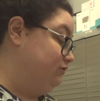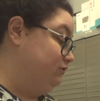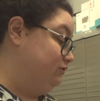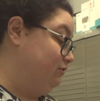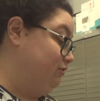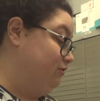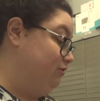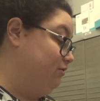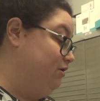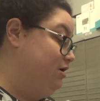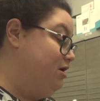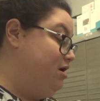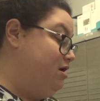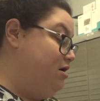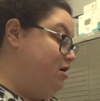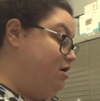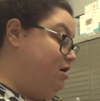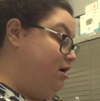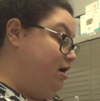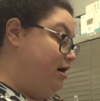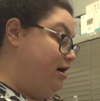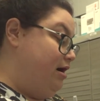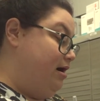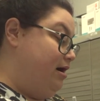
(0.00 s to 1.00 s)
So
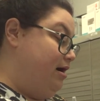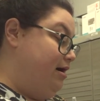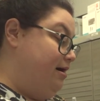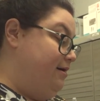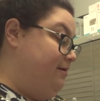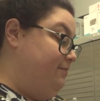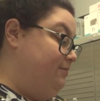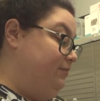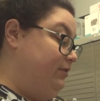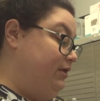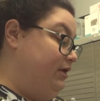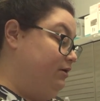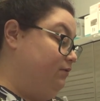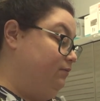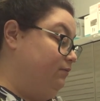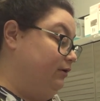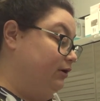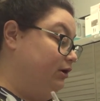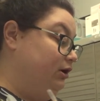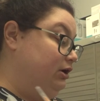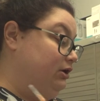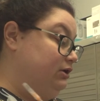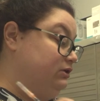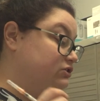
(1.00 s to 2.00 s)
um,
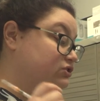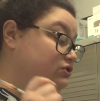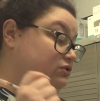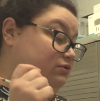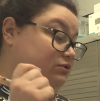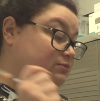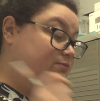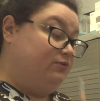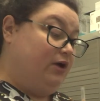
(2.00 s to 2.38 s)
we're gonna do